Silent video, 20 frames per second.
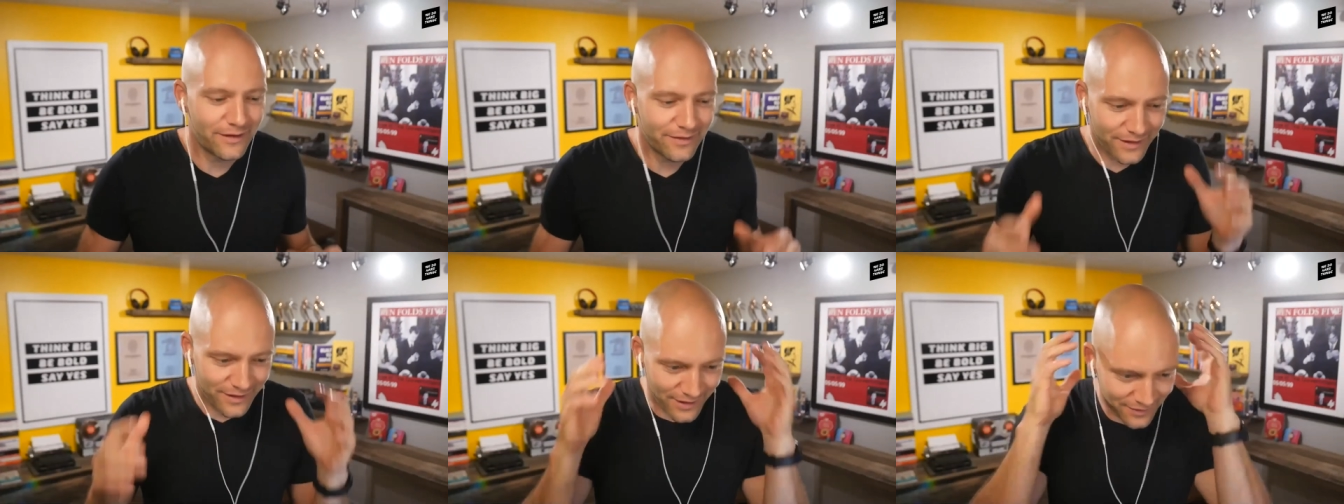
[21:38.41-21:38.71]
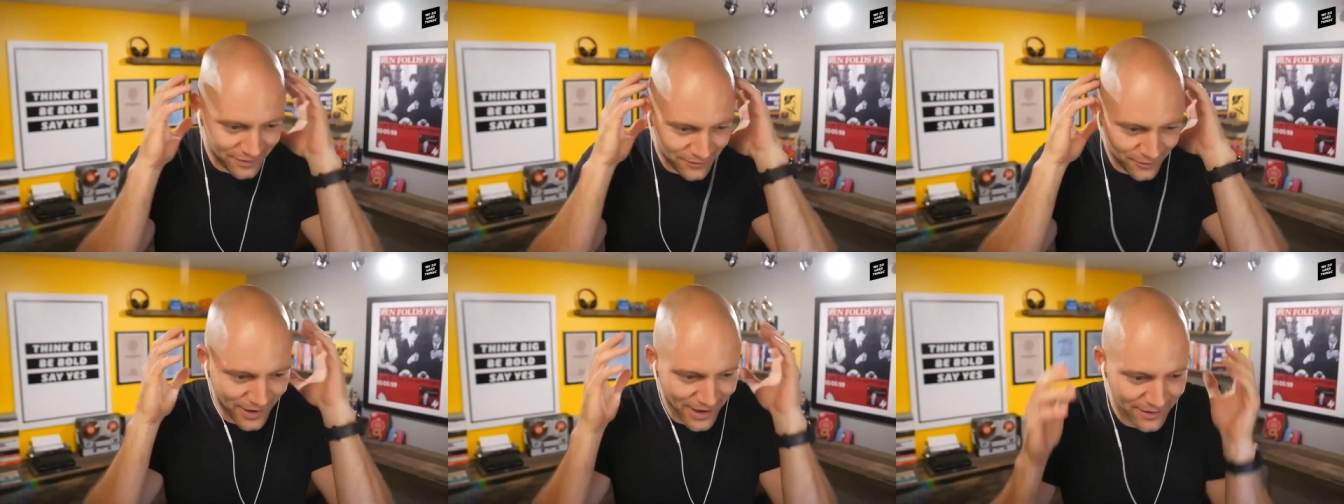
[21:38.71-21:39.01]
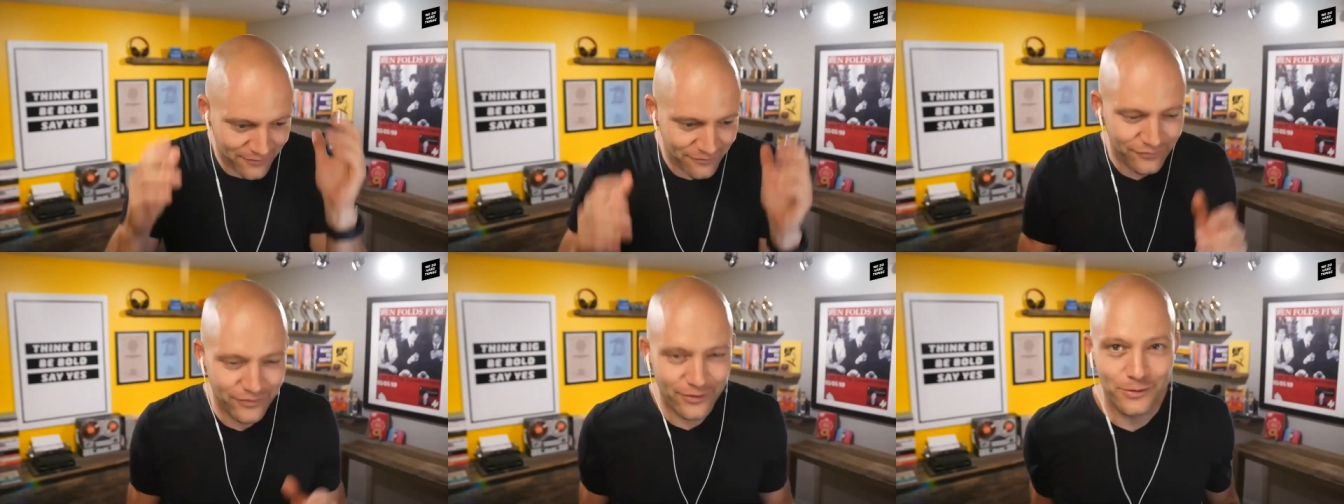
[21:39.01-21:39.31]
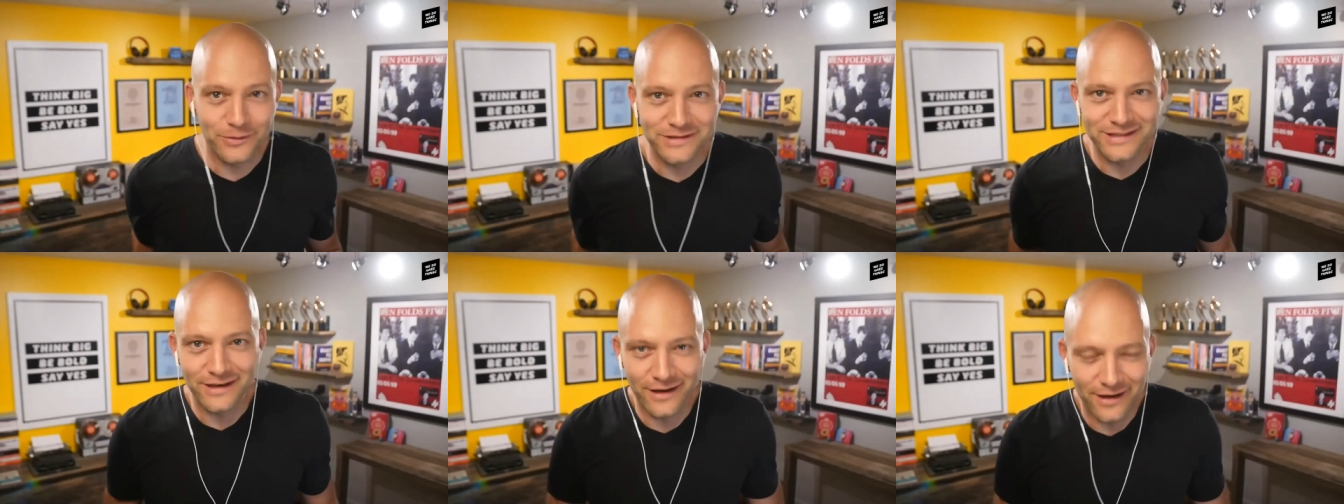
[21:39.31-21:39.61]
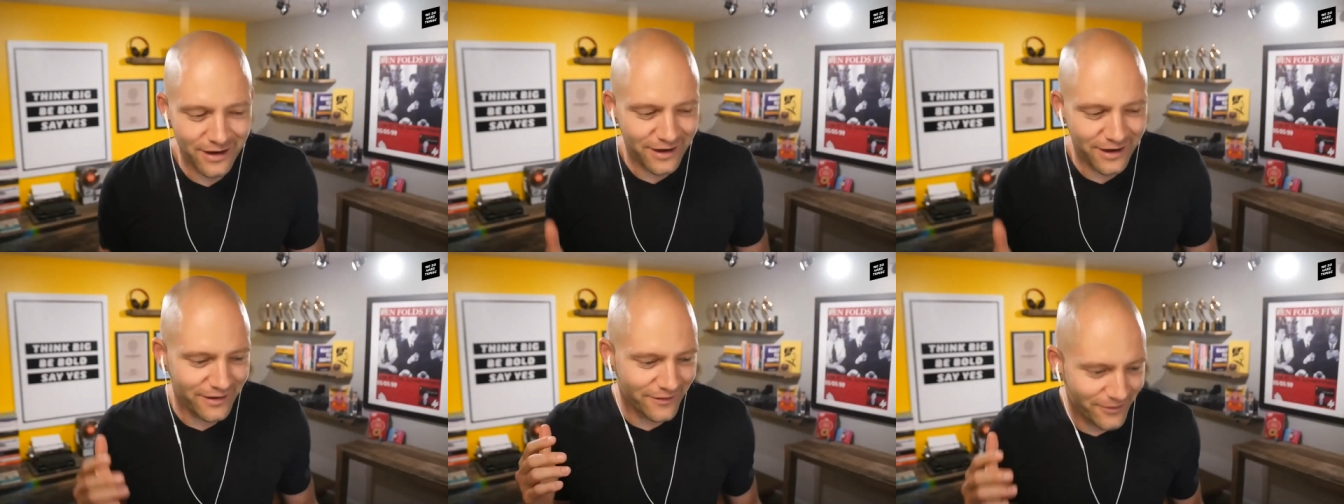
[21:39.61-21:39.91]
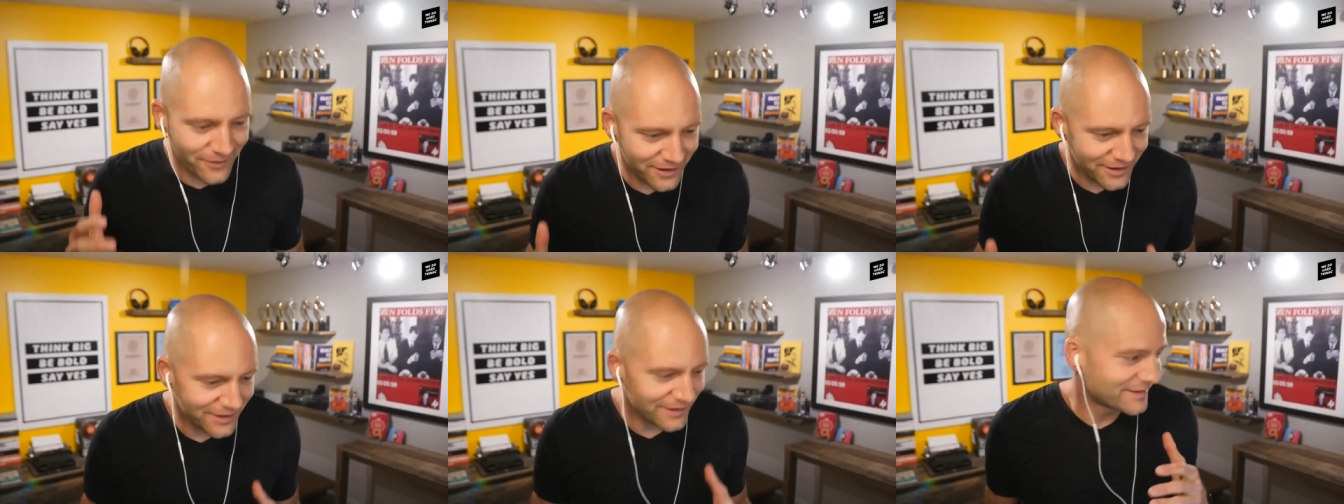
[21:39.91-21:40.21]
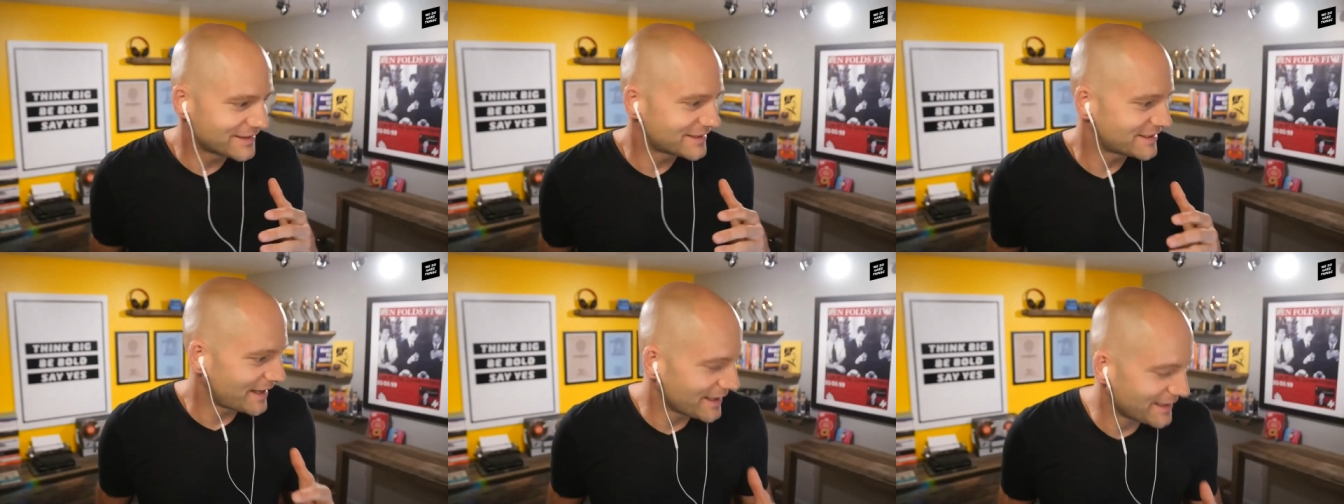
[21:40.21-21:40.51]
They got their headphones on. They're getting yeah.
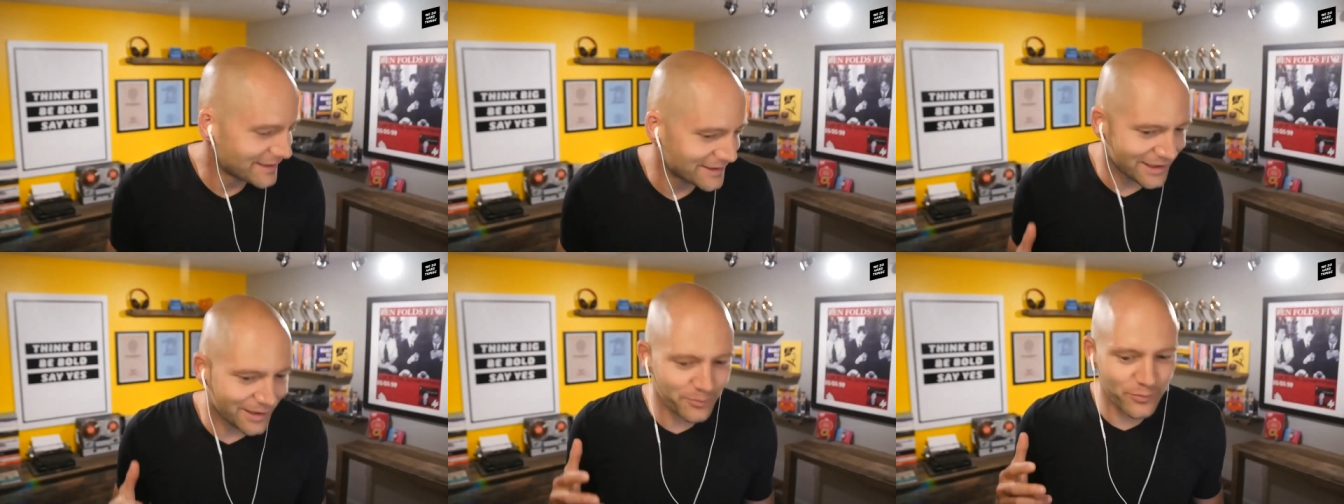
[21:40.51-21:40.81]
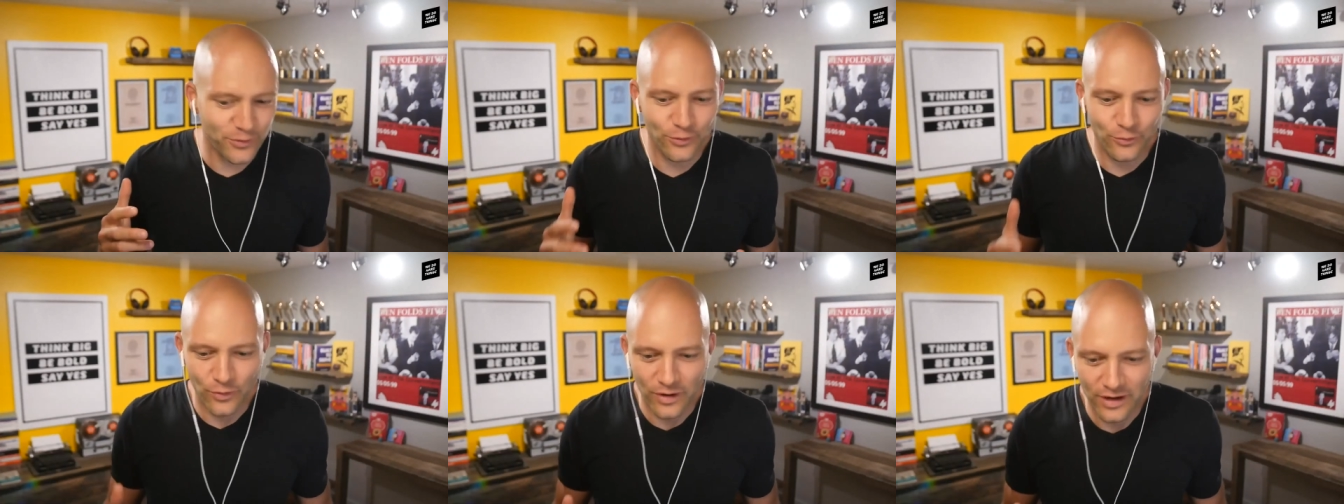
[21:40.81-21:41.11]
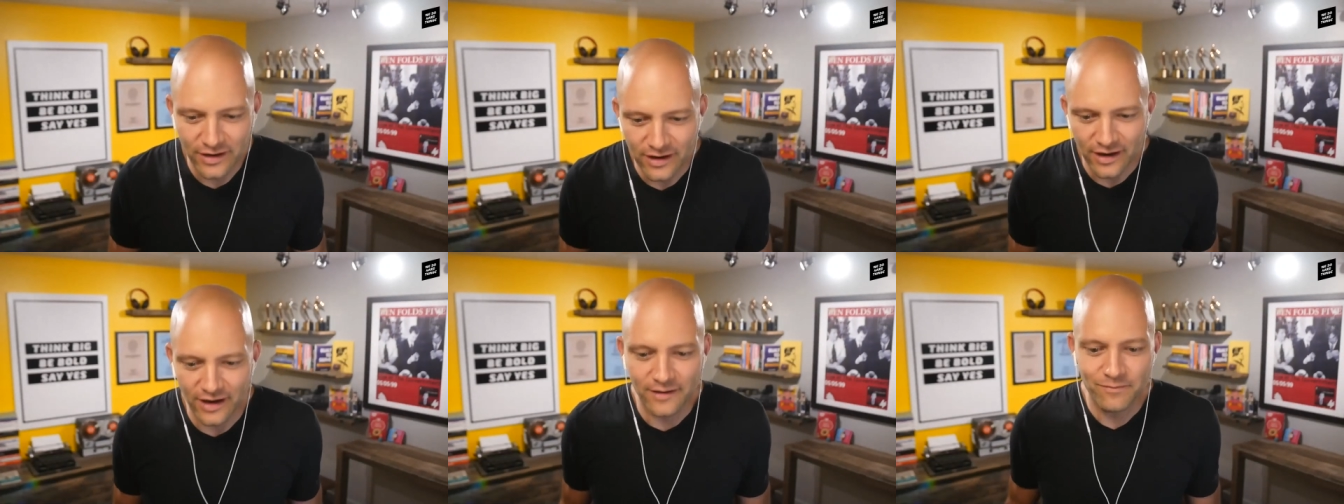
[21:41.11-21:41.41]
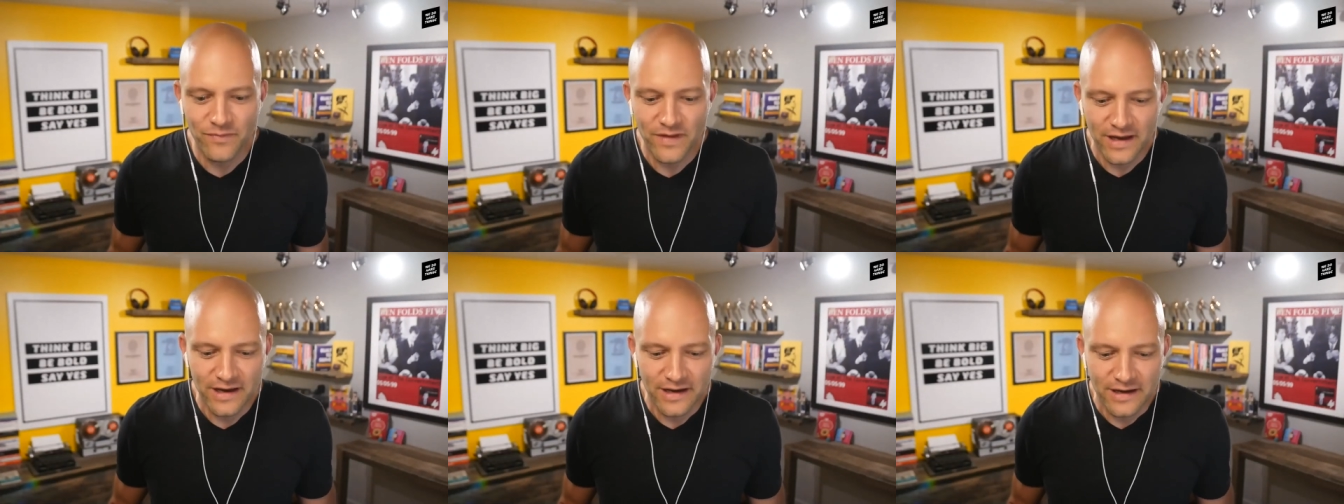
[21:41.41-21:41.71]
psyched up or whatnot.